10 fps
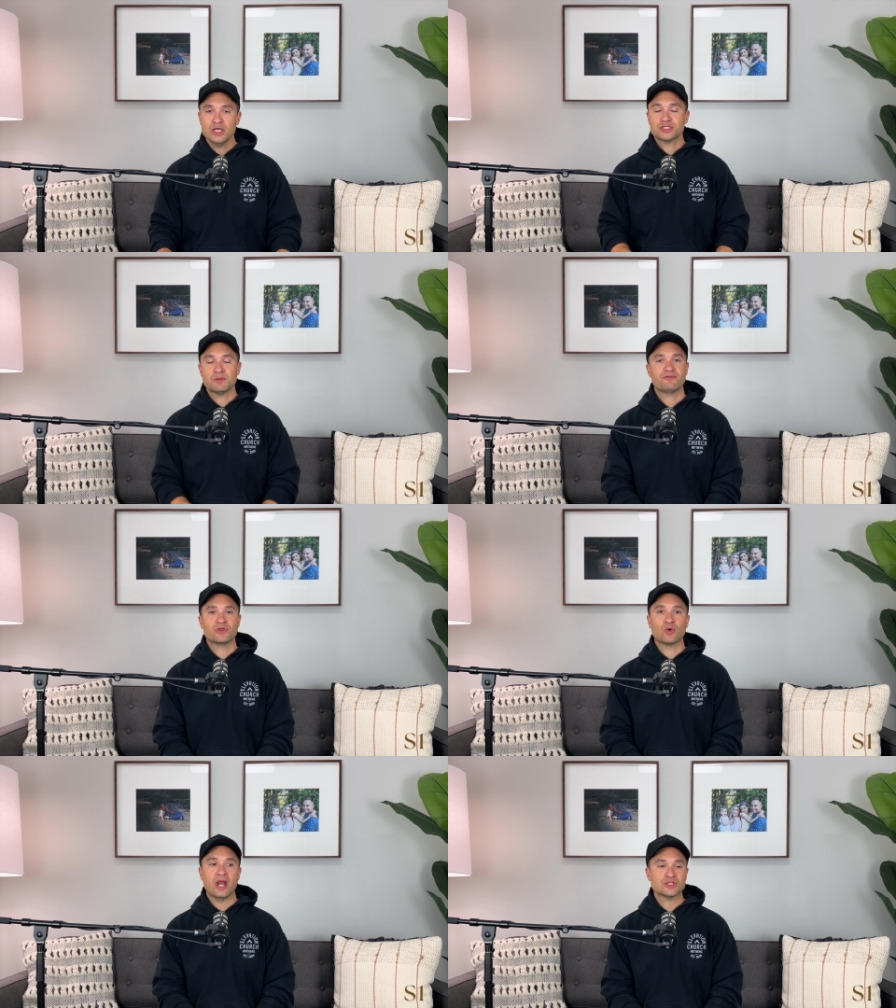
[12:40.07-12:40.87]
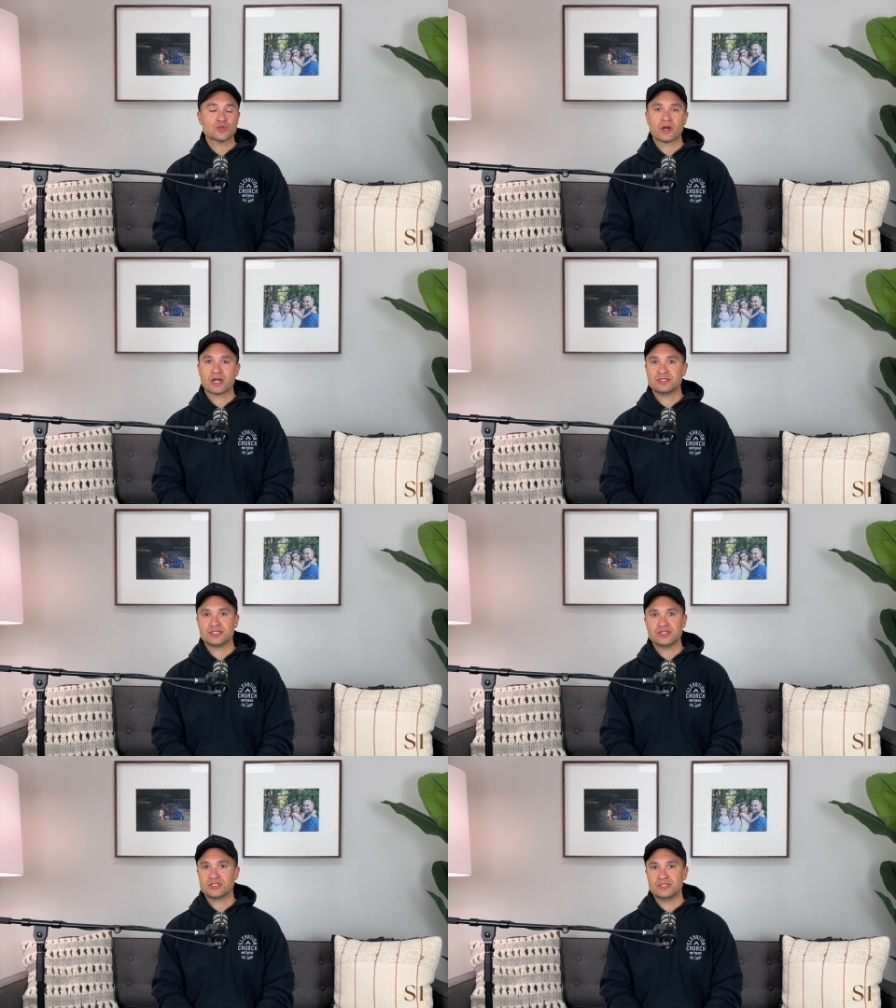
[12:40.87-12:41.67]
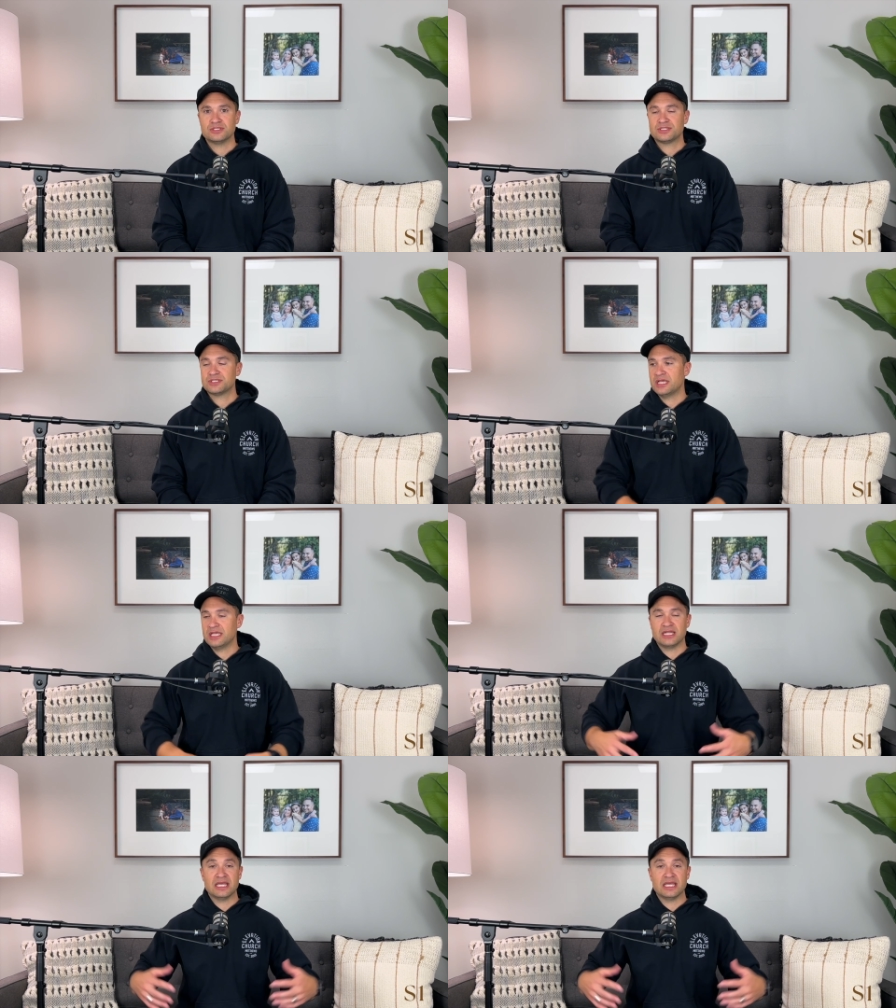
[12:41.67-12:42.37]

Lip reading: Some of the greatest organizations in